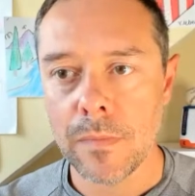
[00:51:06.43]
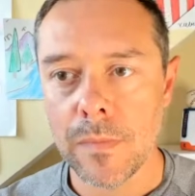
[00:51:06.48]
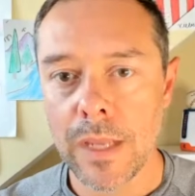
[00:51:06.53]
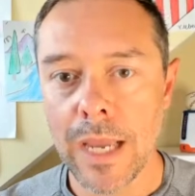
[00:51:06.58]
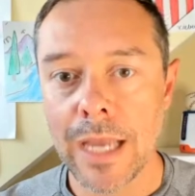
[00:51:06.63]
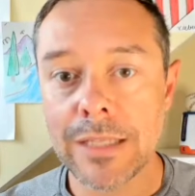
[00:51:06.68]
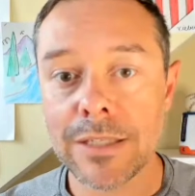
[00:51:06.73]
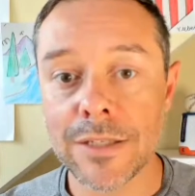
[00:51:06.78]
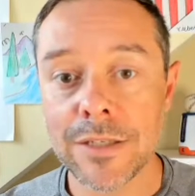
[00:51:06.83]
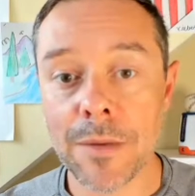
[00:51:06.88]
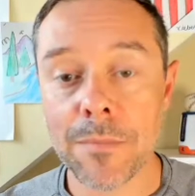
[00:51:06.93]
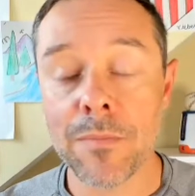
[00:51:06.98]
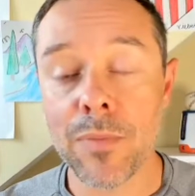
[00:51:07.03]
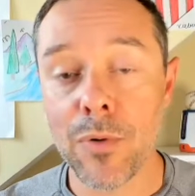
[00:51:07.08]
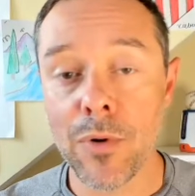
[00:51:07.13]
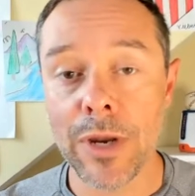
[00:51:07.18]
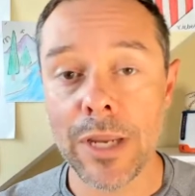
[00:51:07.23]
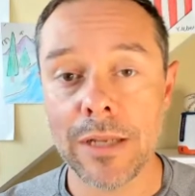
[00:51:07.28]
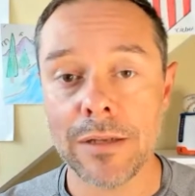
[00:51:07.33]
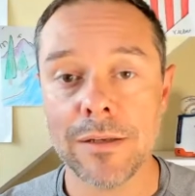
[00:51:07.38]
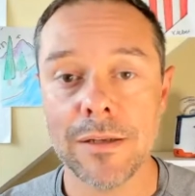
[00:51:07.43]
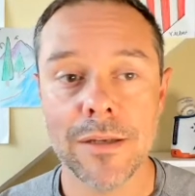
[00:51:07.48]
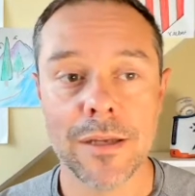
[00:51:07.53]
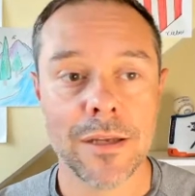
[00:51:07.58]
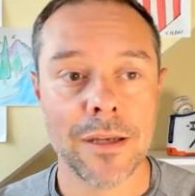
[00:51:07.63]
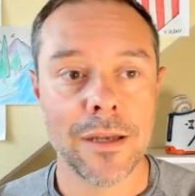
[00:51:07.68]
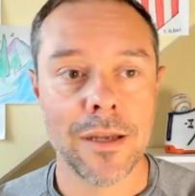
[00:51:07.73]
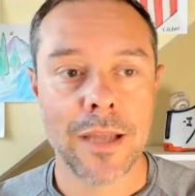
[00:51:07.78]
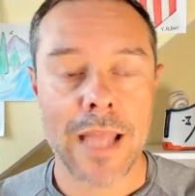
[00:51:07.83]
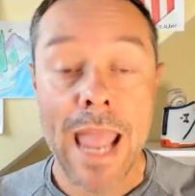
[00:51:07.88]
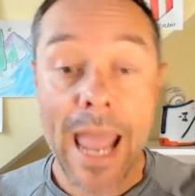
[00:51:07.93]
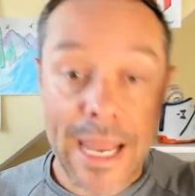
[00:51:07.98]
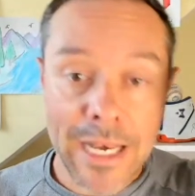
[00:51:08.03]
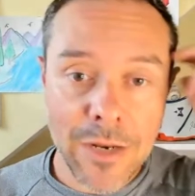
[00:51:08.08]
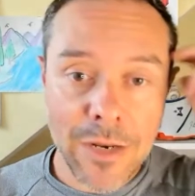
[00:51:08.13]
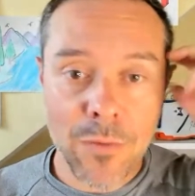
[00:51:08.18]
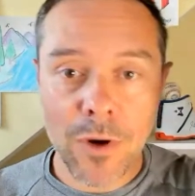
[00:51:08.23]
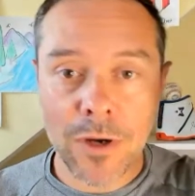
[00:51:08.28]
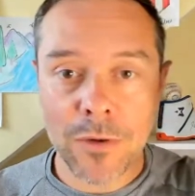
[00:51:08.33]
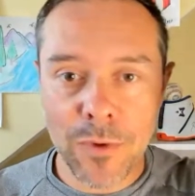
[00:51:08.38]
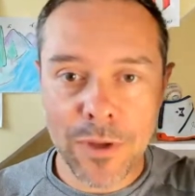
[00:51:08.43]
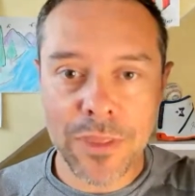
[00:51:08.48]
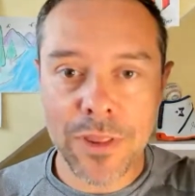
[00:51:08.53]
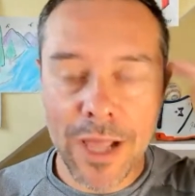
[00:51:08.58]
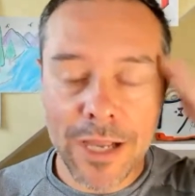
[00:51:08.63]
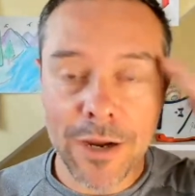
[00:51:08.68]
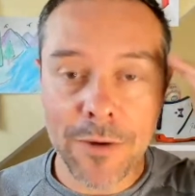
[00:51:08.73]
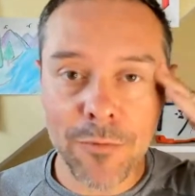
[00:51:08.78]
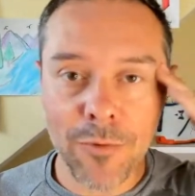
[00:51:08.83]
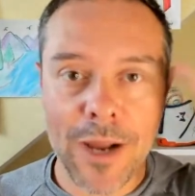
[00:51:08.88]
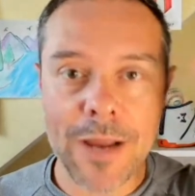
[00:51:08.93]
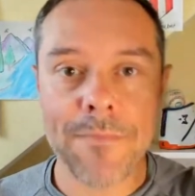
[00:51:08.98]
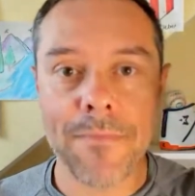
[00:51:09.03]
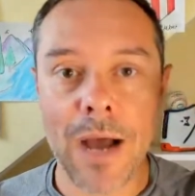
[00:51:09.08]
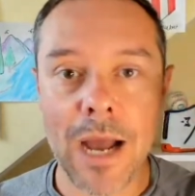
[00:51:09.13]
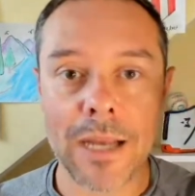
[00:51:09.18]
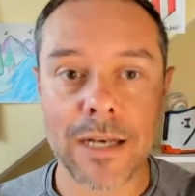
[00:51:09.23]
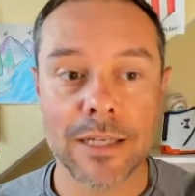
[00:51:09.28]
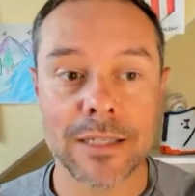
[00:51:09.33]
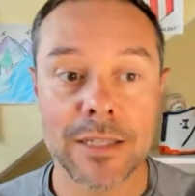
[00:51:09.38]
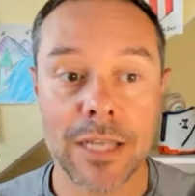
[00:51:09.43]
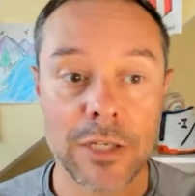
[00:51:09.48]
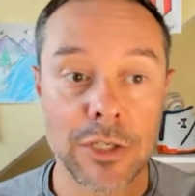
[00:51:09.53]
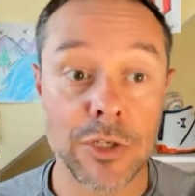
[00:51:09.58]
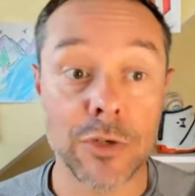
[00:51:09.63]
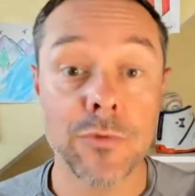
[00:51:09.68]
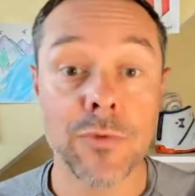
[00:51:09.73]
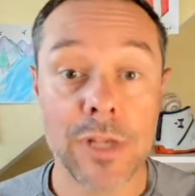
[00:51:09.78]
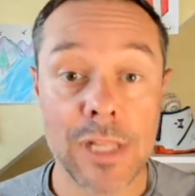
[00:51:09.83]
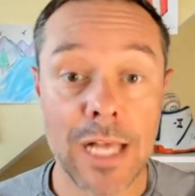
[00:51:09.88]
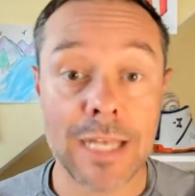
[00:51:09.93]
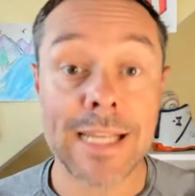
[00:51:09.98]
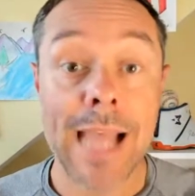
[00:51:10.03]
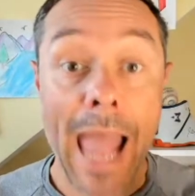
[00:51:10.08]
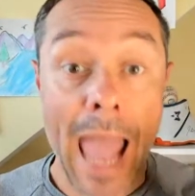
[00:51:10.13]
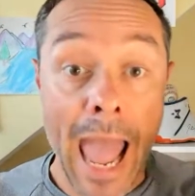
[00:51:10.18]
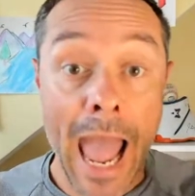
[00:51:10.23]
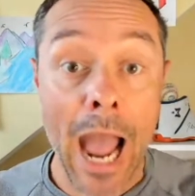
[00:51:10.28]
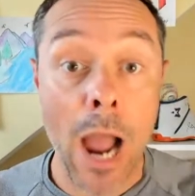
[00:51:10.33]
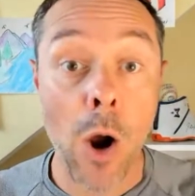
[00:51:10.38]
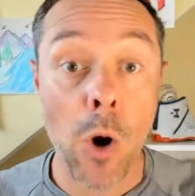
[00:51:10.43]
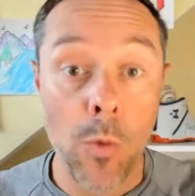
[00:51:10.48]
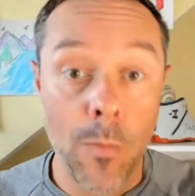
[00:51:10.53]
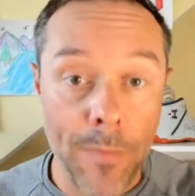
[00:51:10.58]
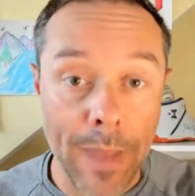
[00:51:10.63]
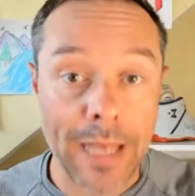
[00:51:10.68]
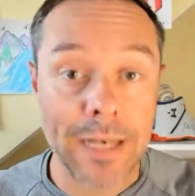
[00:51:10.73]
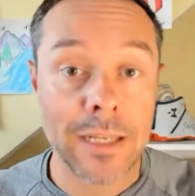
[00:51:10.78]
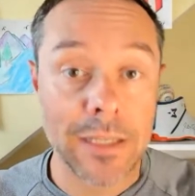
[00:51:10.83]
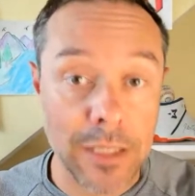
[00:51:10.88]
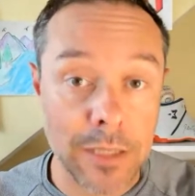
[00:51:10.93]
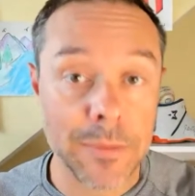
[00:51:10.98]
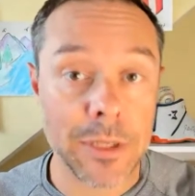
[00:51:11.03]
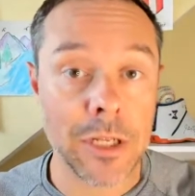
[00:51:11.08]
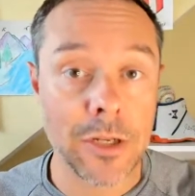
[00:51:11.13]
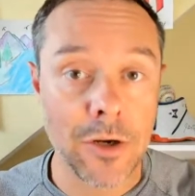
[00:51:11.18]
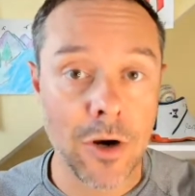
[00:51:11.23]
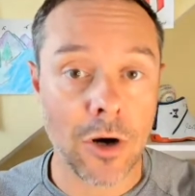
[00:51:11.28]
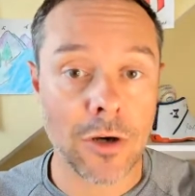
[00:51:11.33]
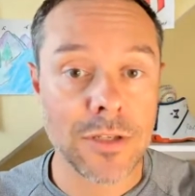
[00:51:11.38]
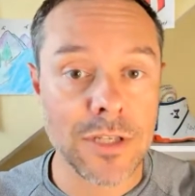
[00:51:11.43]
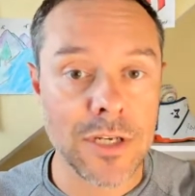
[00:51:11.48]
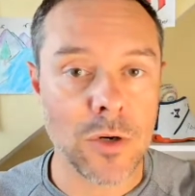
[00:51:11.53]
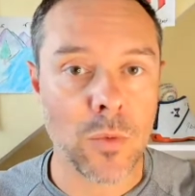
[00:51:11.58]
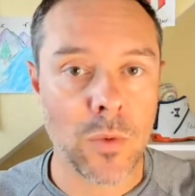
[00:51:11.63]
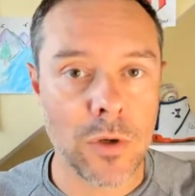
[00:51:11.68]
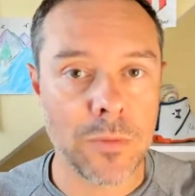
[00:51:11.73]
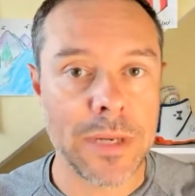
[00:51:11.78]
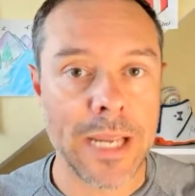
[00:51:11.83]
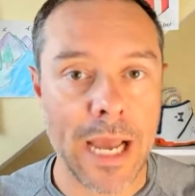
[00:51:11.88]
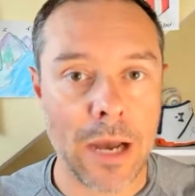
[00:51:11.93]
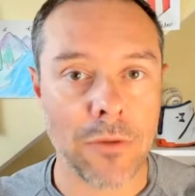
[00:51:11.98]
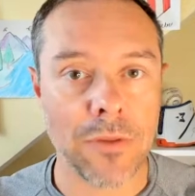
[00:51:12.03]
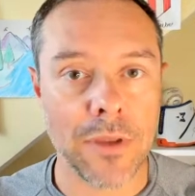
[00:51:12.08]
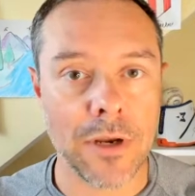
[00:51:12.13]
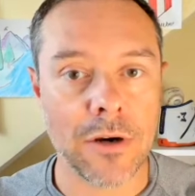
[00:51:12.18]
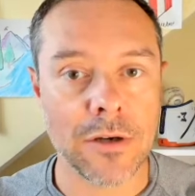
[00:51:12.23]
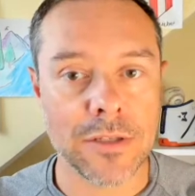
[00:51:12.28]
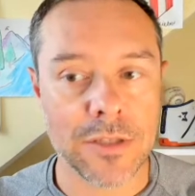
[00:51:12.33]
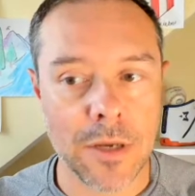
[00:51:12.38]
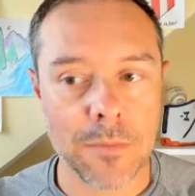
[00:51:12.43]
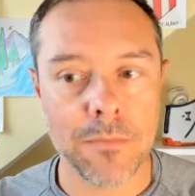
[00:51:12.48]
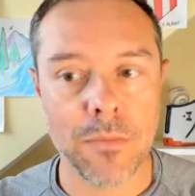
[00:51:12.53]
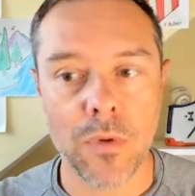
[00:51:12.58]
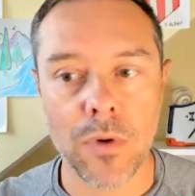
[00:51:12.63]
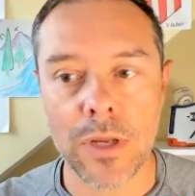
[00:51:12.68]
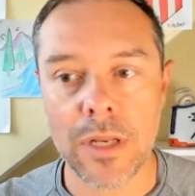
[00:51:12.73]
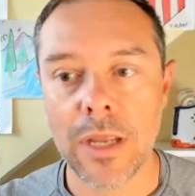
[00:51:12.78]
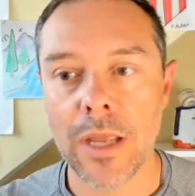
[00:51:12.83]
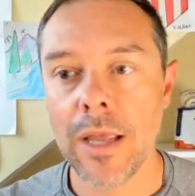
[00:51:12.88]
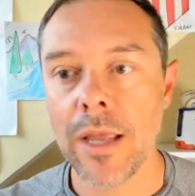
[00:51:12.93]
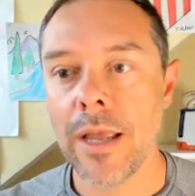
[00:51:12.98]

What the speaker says: at some point, anyone with like a right mind is like, do you realize how many limited cards there will be out there at some point?